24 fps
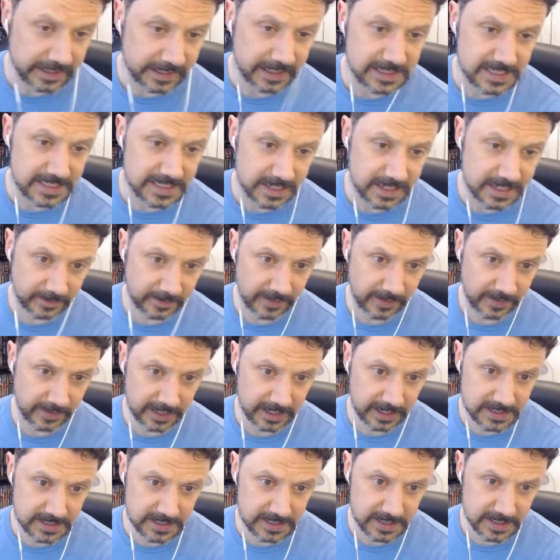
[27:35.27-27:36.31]
is something that
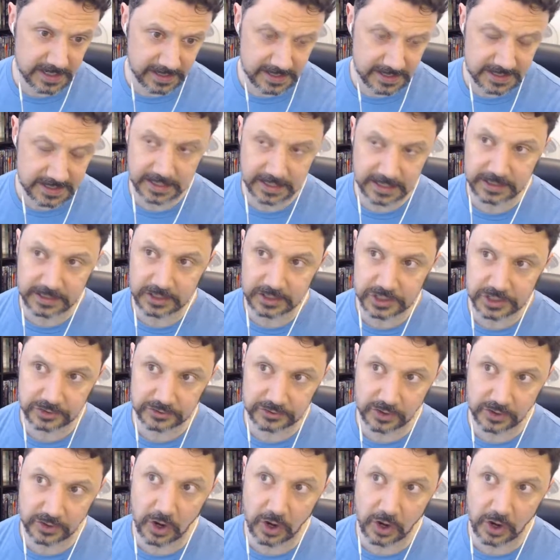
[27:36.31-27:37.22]
is is signature to